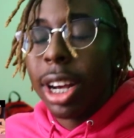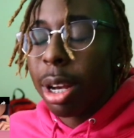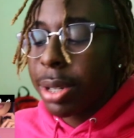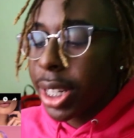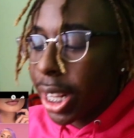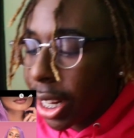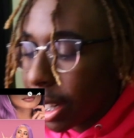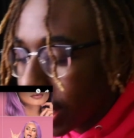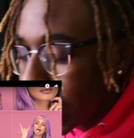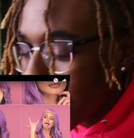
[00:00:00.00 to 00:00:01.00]
know what I'm
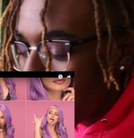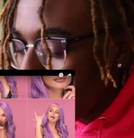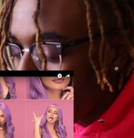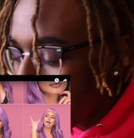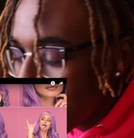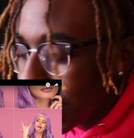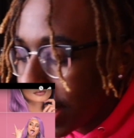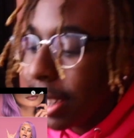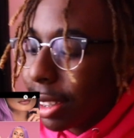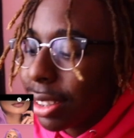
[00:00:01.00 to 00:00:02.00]
saying? Let's let's.
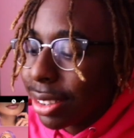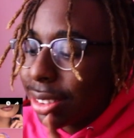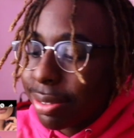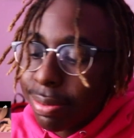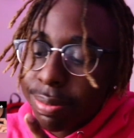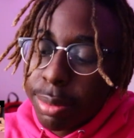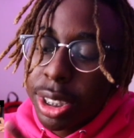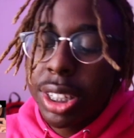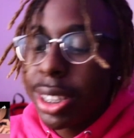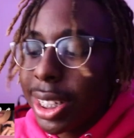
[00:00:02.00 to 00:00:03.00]

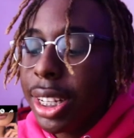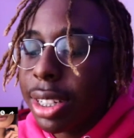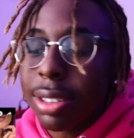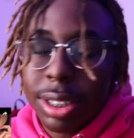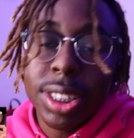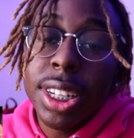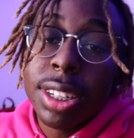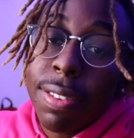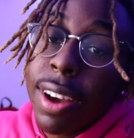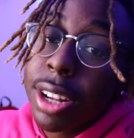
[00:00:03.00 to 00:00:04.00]
But she Tee is Tee
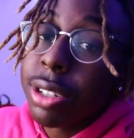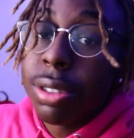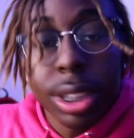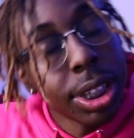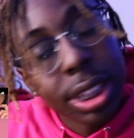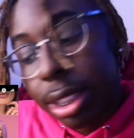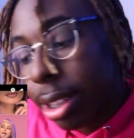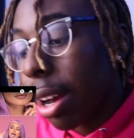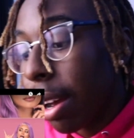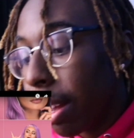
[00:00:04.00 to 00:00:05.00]
is fine too. Tee
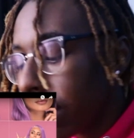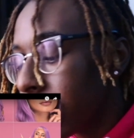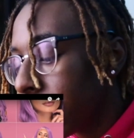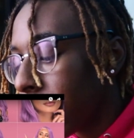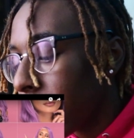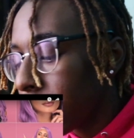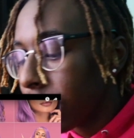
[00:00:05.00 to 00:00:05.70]
is uh, she fine.